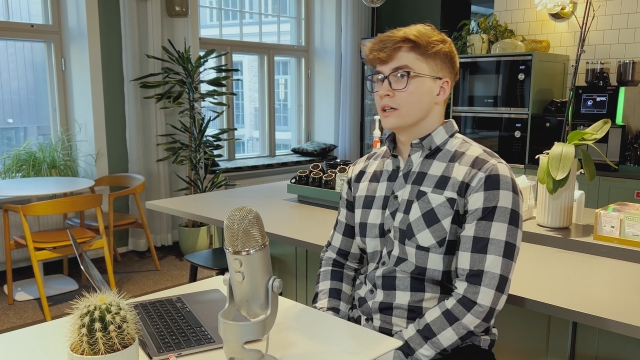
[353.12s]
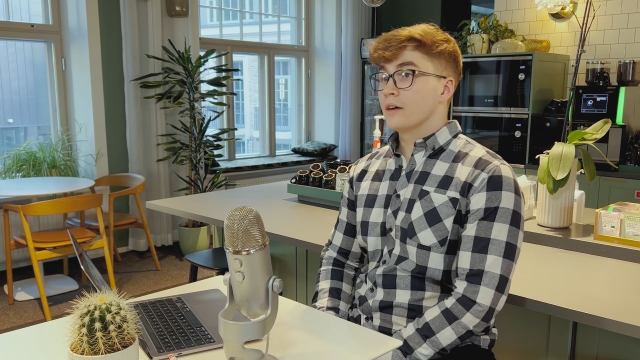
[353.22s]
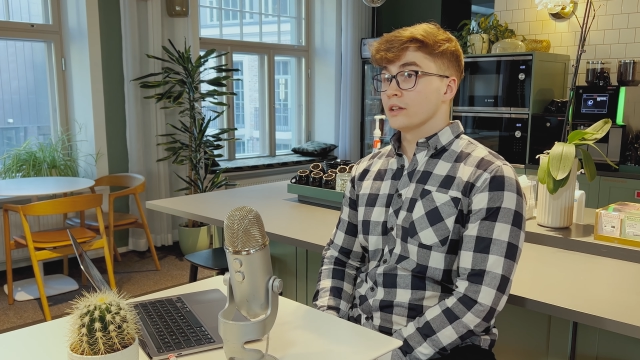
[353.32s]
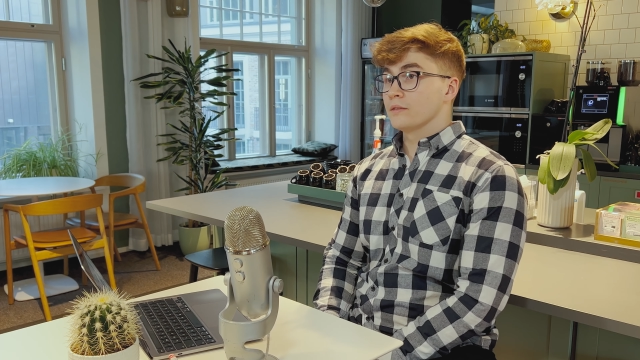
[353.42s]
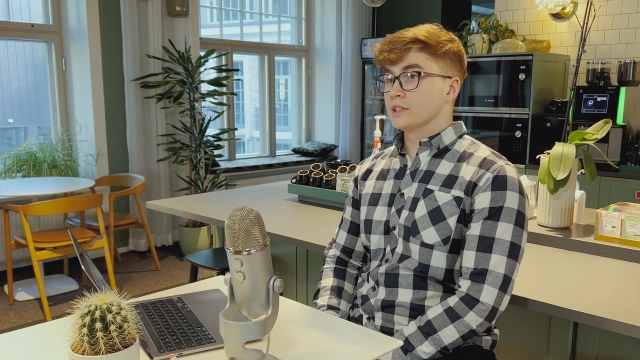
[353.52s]
Have
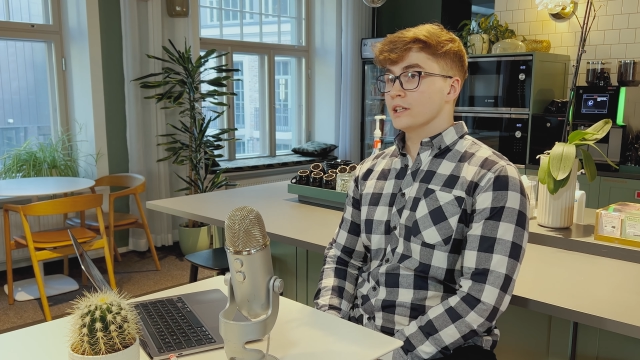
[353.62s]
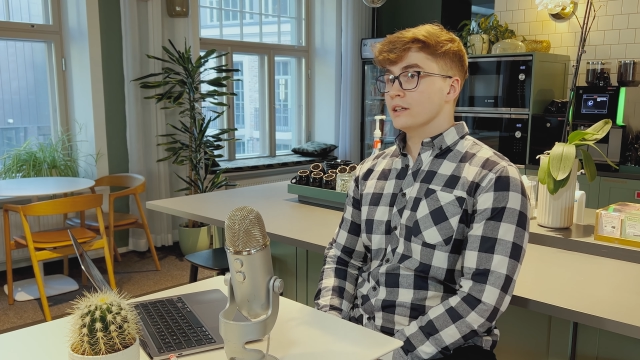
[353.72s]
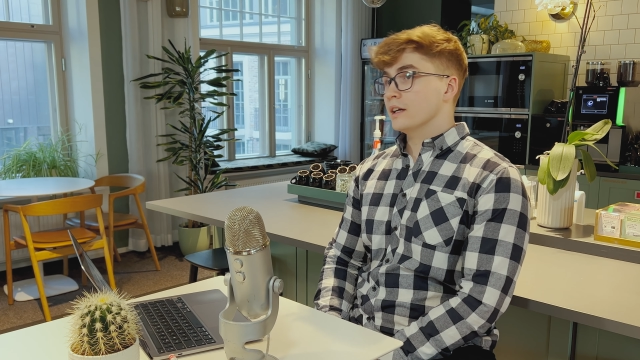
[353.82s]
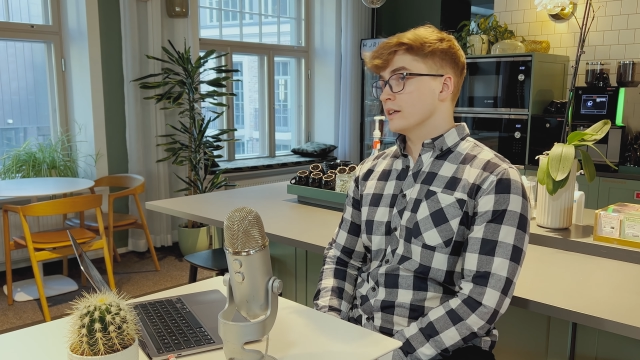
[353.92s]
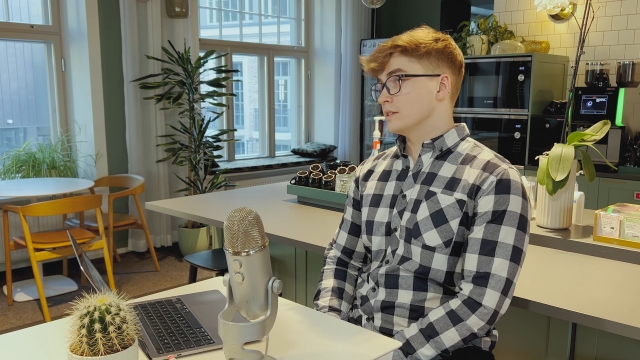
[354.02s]
a lovely
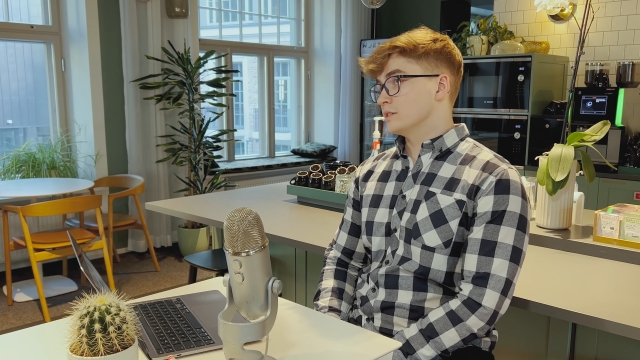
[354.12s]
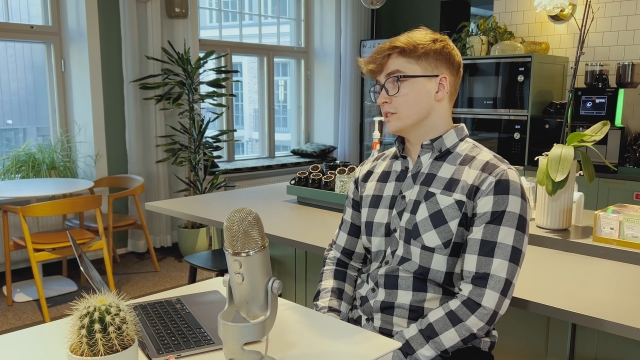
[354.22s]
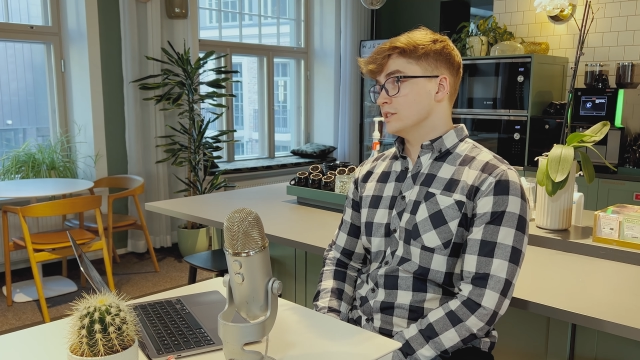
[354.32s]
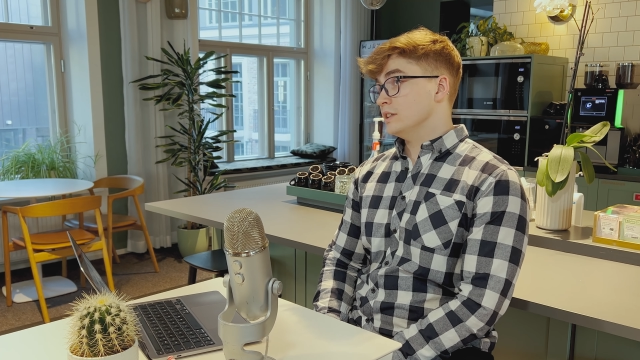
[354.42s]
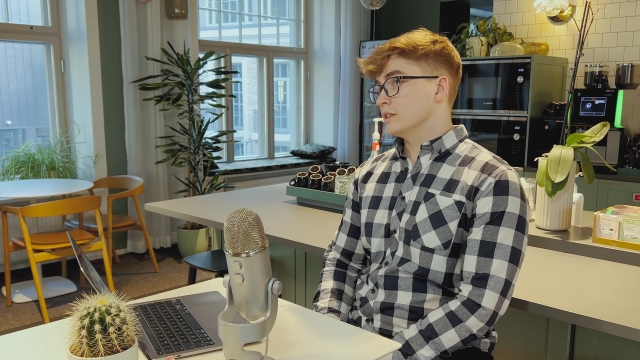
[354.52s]
day and
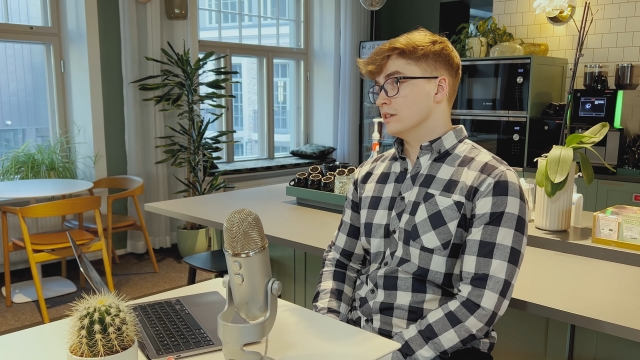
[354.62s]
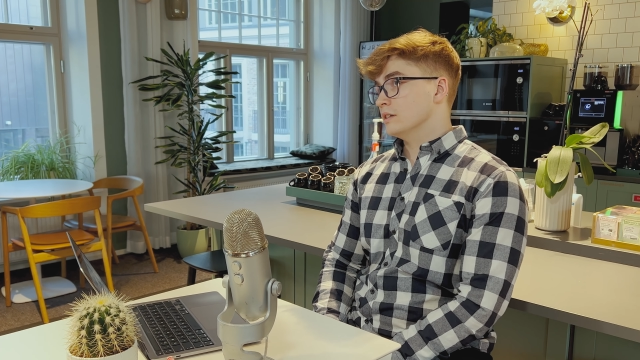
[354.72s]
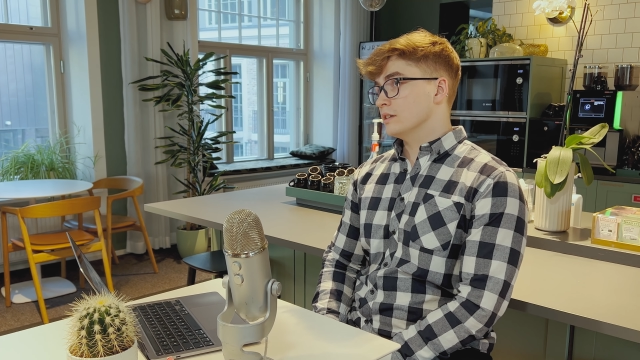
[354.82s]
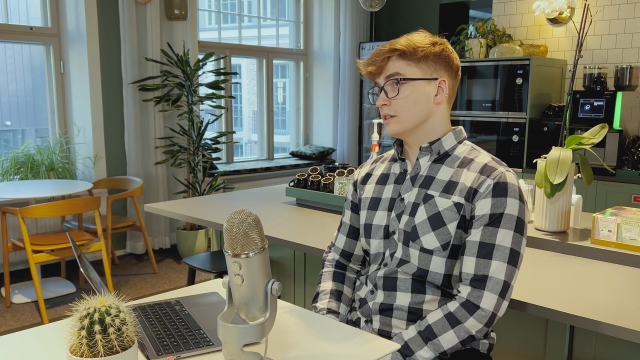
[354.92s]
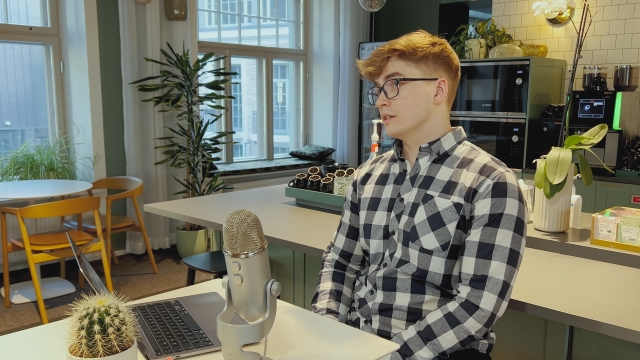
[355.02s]
see ya
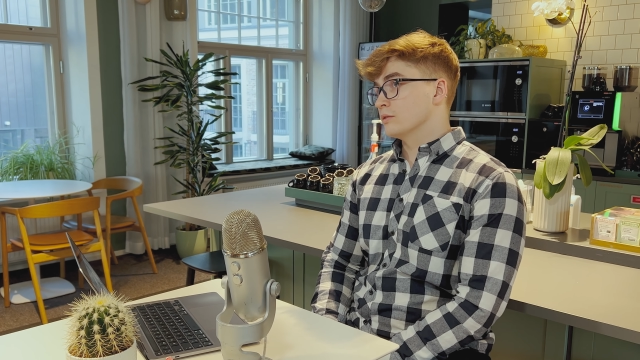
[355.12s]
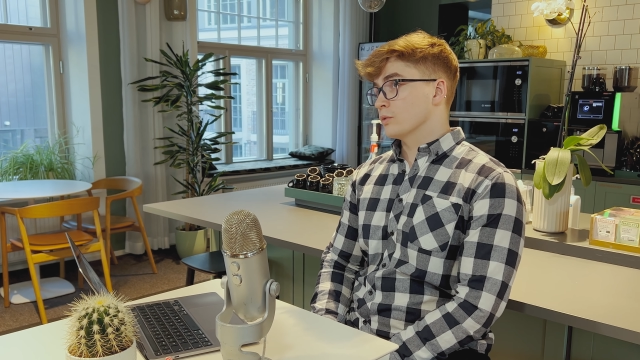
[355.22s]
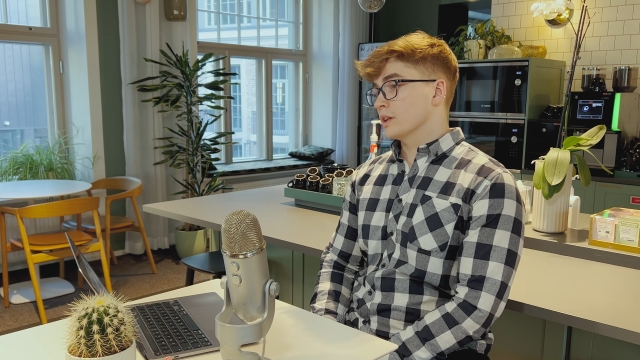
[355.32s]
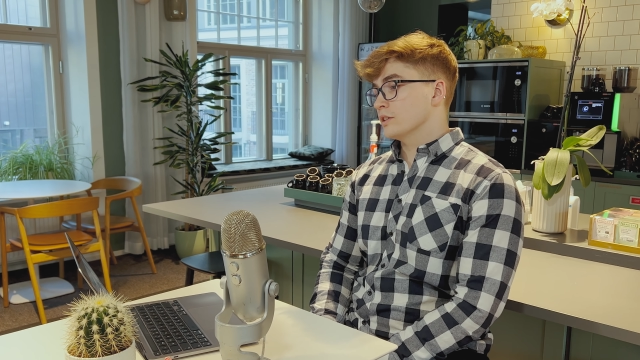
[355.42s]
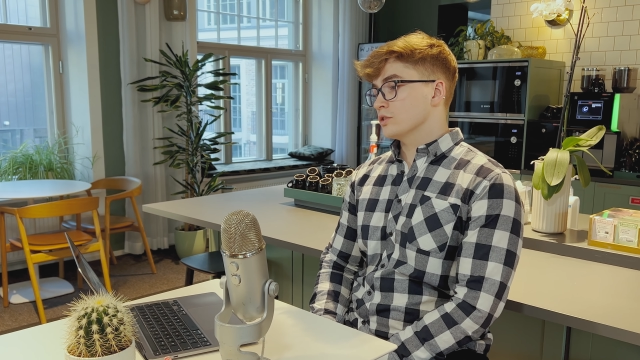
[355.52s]
in
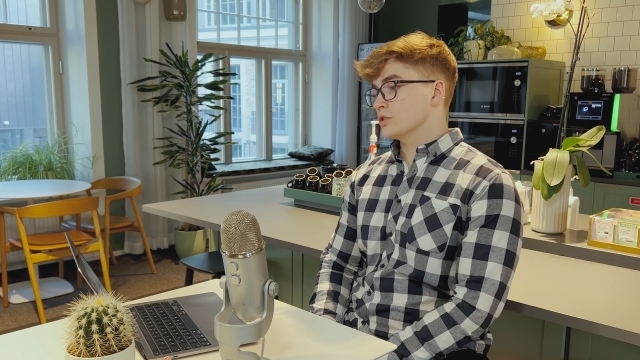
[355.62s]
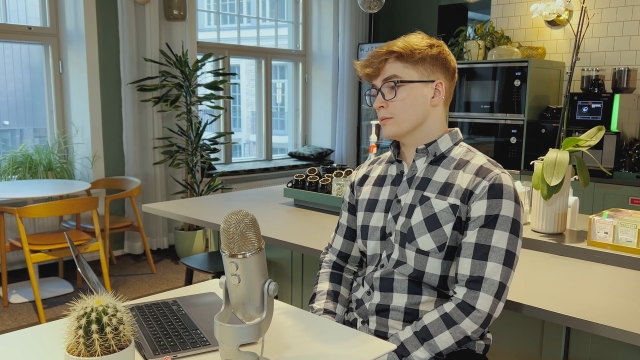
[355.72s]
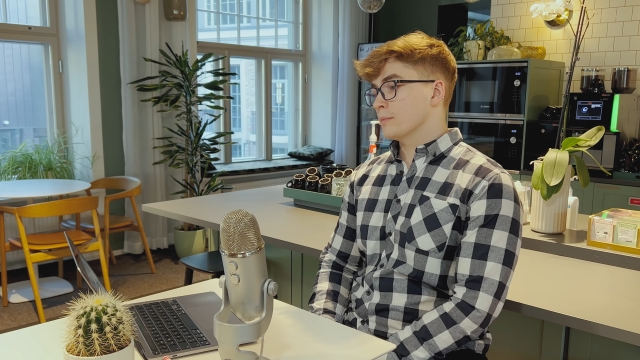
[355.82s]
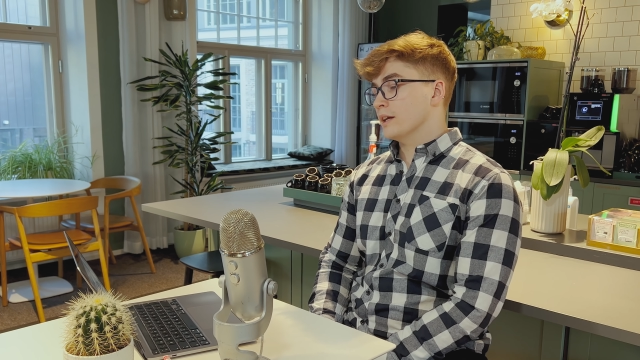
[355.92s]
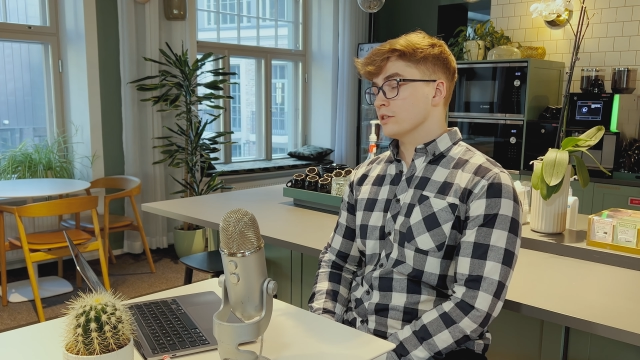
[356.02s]
relationship
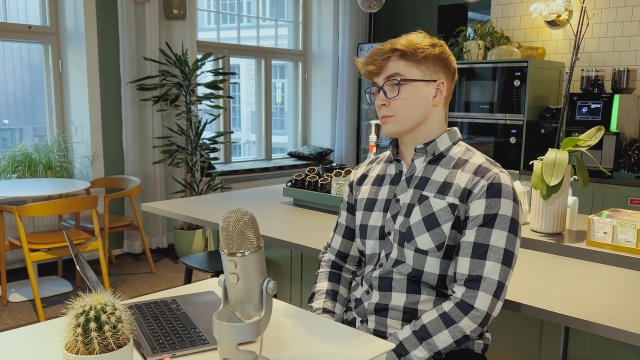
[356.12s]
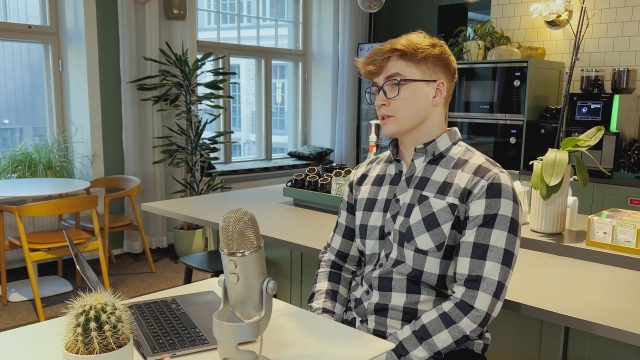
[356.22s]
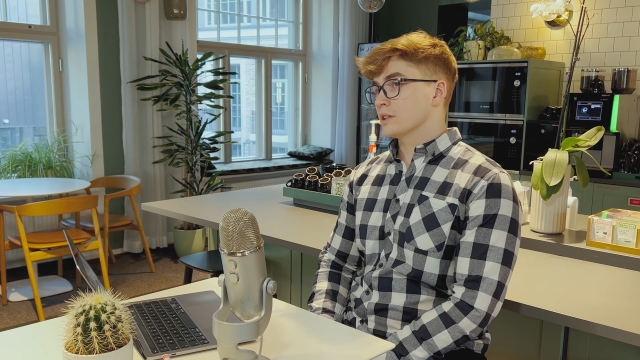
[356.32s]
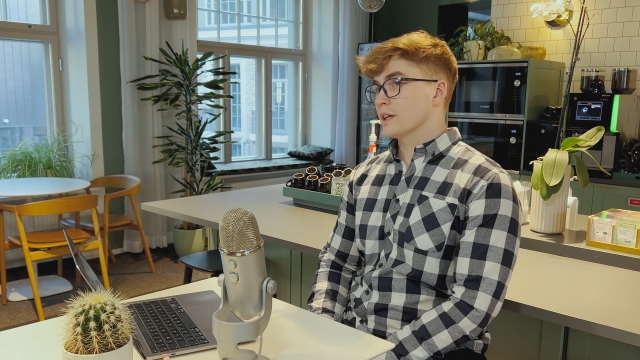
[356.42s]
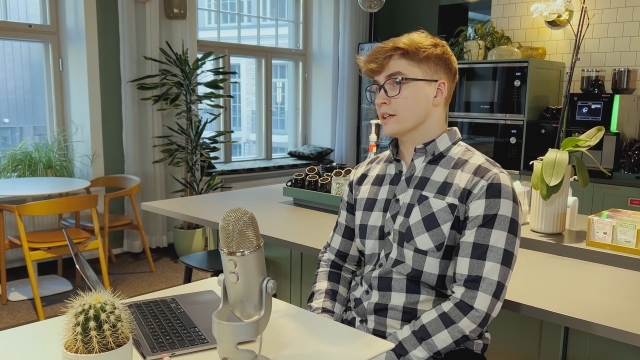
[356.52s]
management,
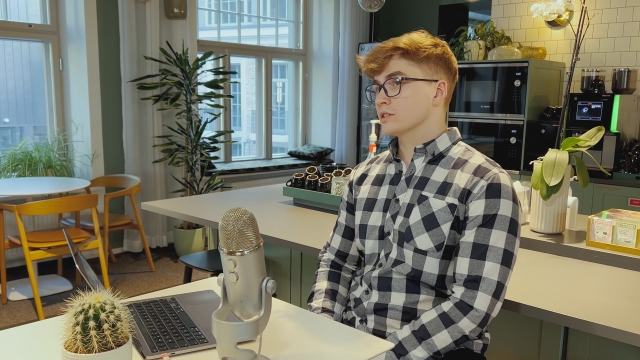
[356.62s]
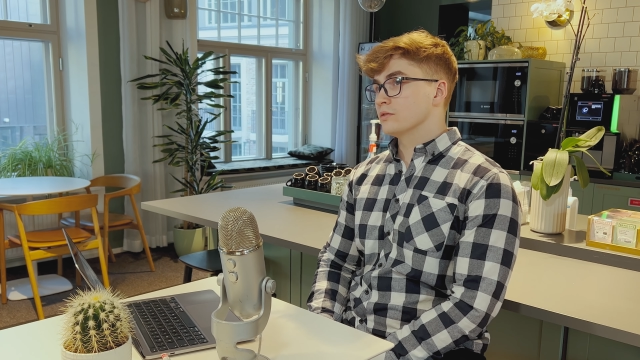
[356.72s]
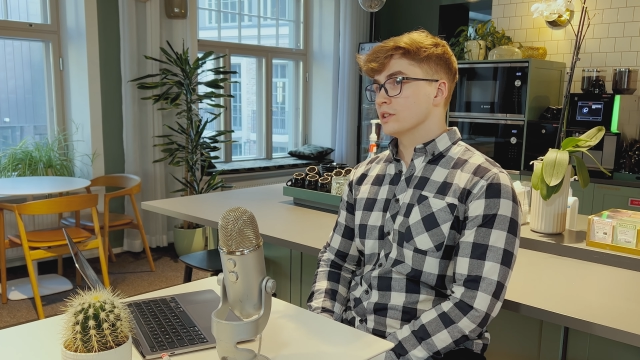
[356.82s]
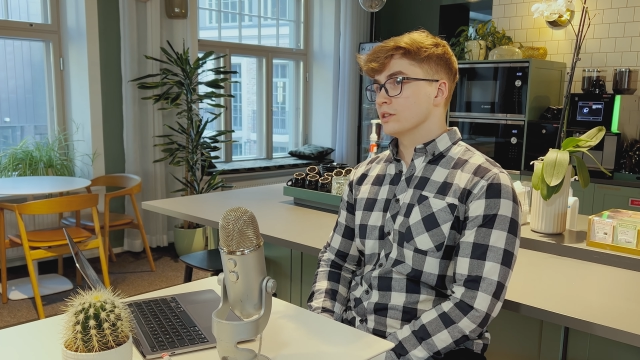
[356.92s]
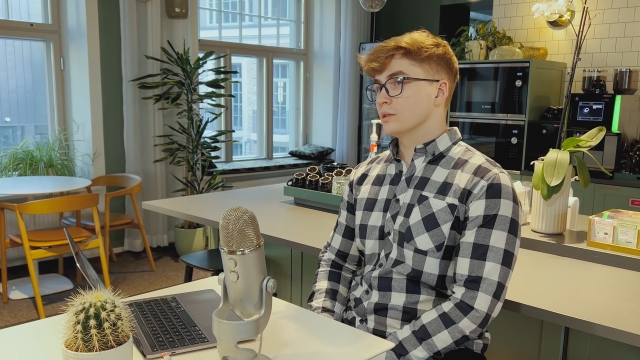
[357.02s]
the next
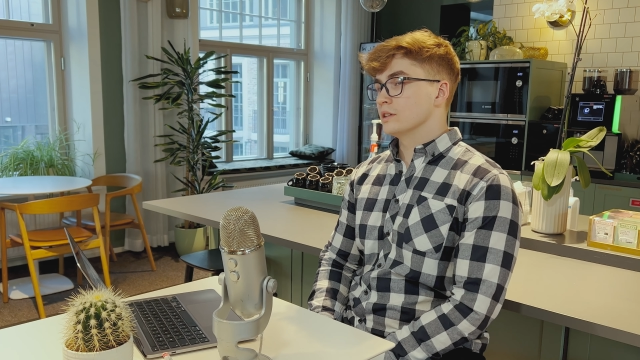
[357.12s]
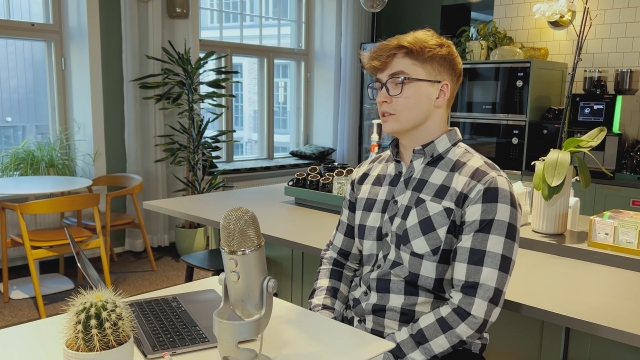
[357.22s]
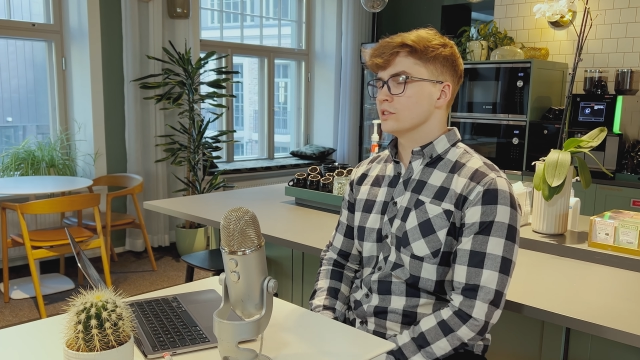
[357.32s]
video in this